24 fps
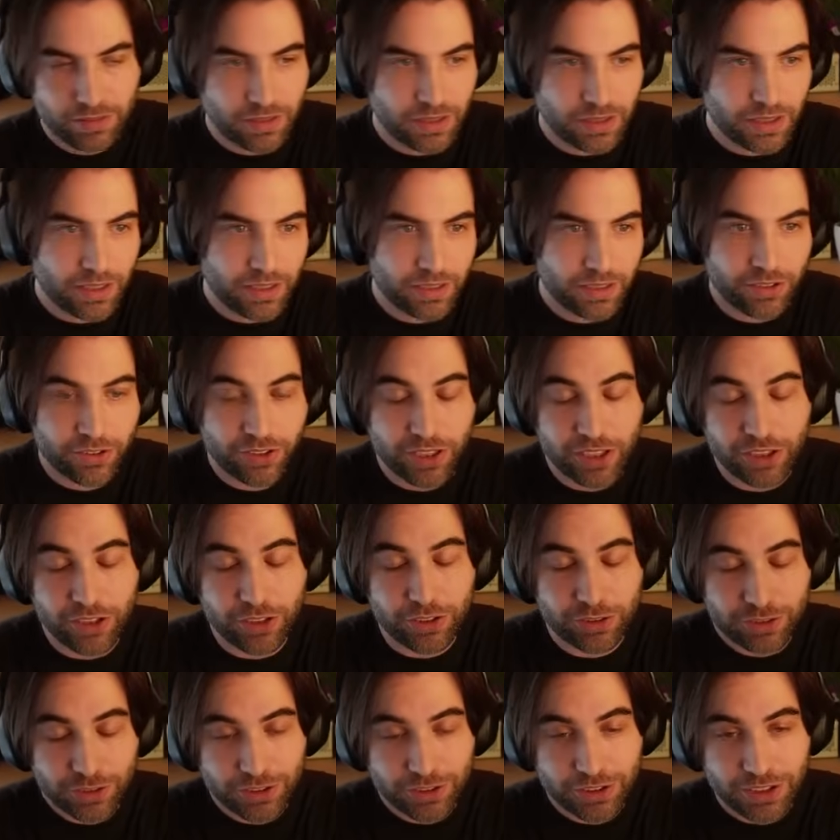you can
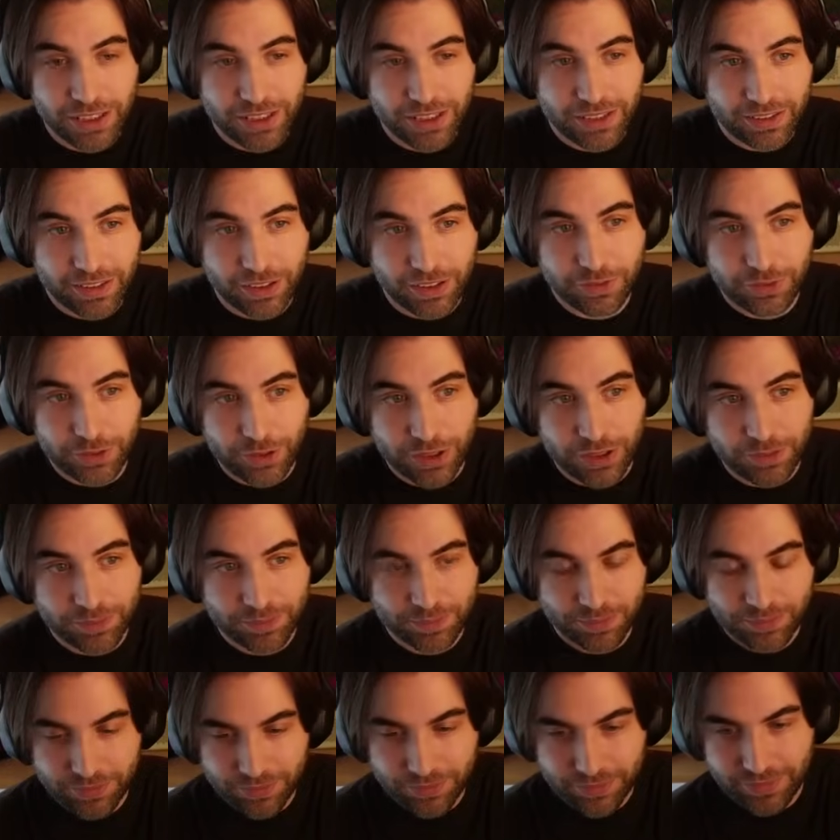also check if you're
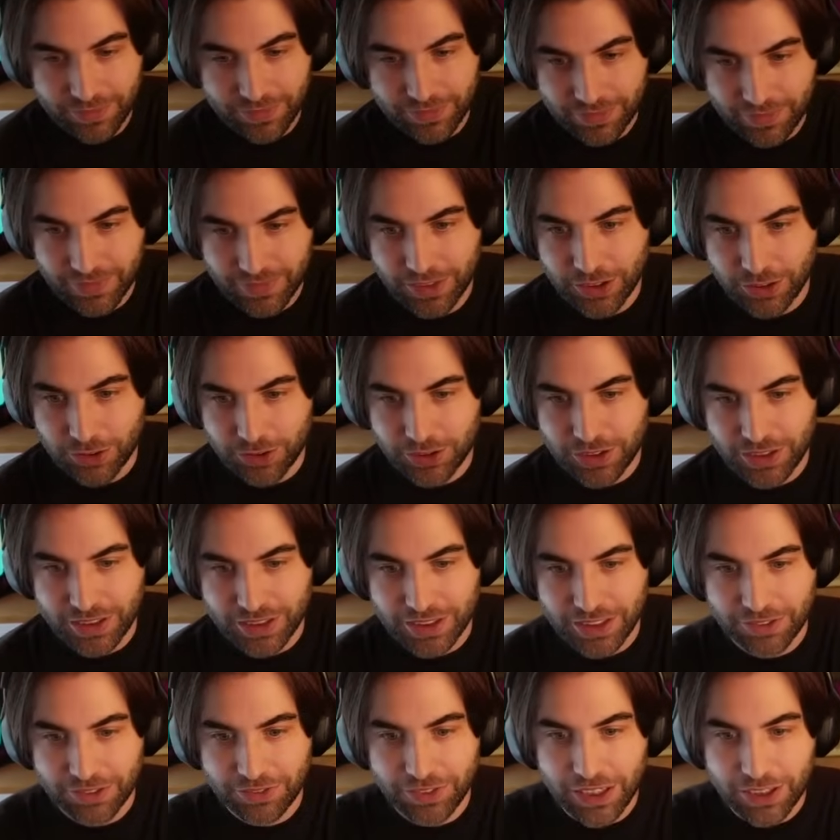using
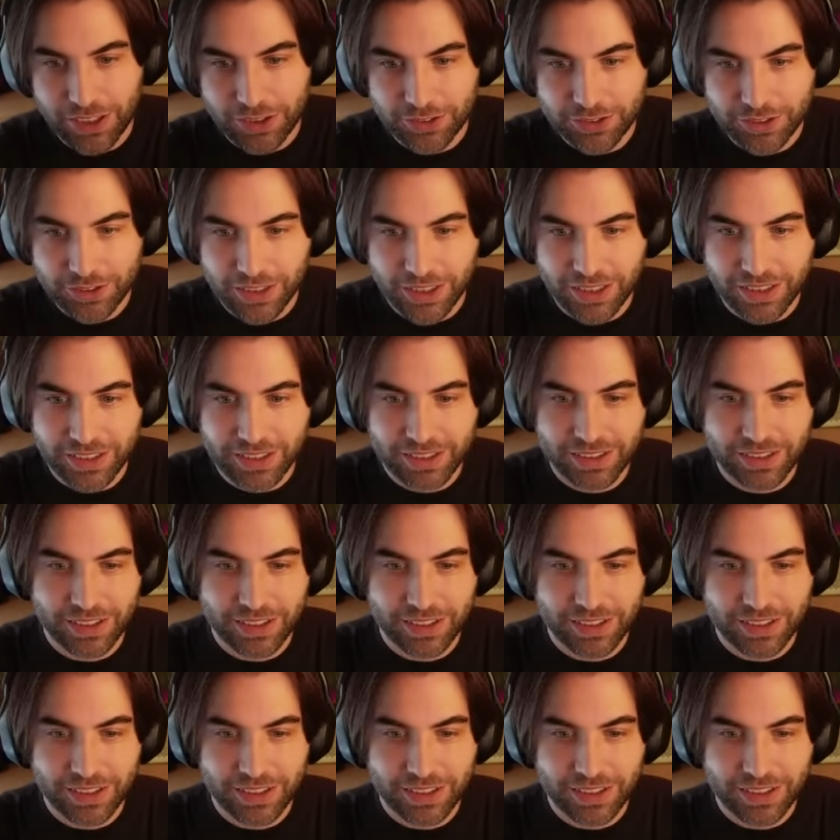the values that